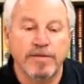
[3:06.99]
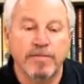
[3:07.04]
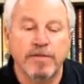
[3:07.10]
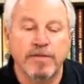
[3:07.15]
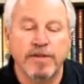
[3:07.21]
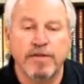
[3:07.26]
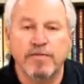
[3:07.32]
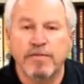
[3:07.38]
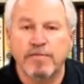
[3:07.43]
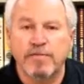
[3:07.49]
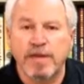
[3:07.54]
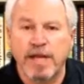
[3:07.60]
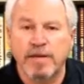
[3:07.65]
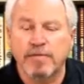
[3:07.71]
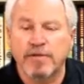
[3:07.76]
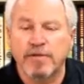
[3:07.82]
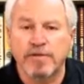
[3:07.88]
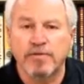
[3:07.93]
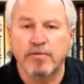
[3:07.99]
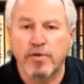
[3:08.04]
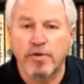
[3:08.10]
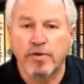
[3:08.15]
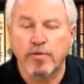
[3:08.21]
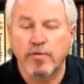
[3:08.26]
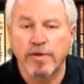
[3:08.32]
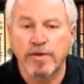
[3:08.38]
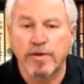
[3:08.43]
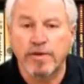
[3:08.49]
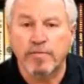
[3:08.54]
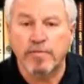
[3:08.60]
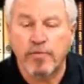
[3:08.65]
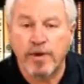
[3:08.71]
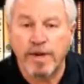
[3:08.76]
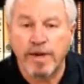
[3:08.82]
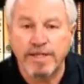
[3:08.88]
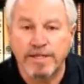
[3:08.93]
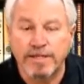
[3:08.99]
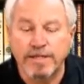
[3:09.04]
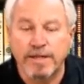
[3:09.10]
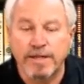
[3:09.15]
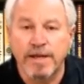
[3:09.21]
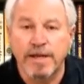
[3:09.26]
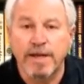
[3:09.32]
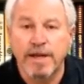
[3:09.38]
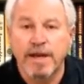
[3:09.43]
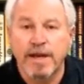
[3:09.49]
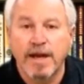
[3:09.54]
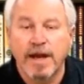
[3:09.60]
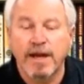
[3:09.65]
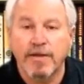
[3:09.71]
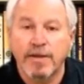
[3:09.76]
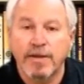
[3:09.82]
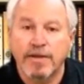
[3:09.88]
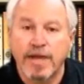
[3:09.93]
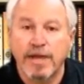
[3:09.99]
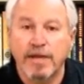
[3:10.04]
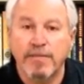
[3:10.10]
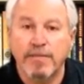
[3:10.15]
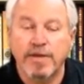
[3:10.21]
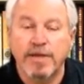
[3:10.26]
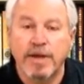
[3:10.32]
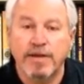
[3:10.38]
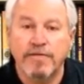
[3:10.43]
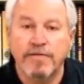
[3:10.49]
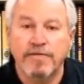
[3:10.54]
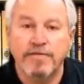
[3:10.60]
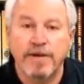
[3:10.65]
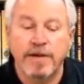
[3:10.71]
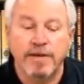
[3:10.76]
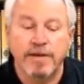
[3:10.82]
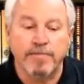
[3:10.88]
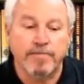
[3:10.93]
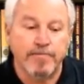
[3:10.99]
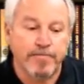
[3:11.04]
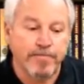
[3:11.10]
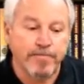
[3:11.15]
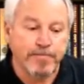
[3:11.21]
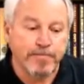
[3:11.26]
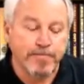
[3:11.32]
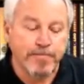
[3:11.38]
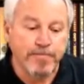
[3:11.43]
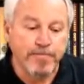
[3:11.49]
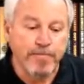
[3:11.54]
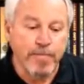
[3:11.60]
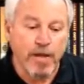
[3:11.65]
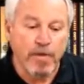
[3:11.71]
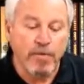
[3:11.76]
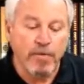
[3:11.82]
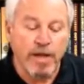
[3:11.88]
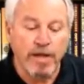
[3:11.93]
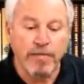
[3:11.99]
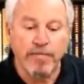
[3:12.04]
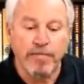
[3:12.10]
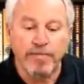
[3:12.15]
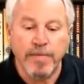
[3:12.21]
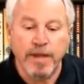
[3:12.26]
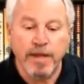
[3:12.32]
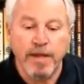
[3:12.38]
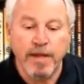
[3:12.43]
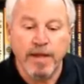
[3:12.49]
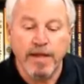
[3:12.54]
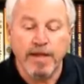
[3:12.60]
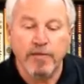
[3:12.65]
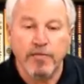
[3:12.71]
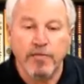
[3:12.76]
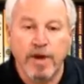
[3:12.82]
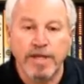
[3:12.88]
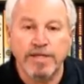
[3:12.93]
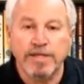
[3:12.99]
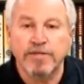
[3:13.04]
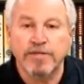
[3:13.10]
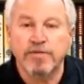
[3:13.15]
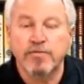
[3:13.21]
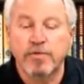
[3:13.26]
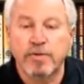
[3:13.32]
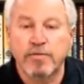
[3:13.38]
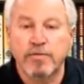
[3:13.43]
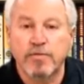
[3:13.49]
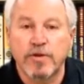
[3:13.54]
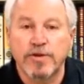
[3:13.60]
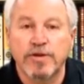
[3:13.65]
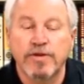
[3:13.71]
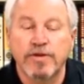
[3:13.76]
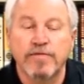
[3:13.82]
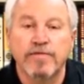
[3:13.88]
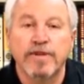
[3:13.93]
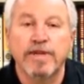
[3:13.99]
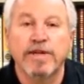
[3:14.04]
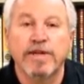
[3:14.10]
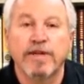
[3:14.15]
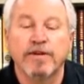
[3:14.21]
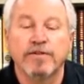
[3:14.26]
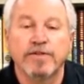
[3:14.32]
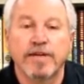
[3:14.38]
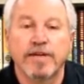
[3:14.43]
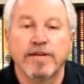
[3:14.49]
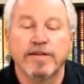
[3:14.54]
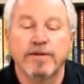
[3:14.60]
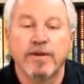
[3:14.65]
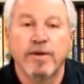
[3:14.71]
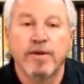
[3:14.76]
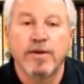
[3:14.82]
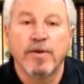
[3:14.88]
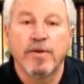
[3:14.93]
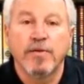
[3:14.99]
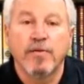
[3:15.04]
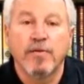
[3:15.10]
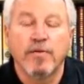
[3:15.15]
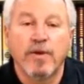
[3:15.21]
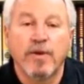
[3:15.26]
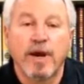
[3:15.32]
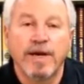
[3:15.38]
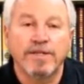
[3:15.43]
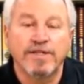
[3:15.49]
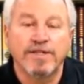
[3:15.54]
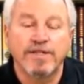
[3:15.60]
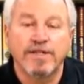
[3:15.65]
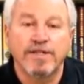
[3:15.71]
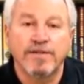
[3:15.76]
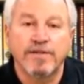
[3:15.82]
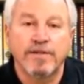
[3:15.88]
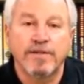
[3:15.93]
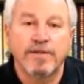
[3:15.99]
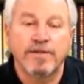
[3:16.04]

something that would be able to work with the present, I thought that would be kind of fun. Well, in watching some World War II videos, I watched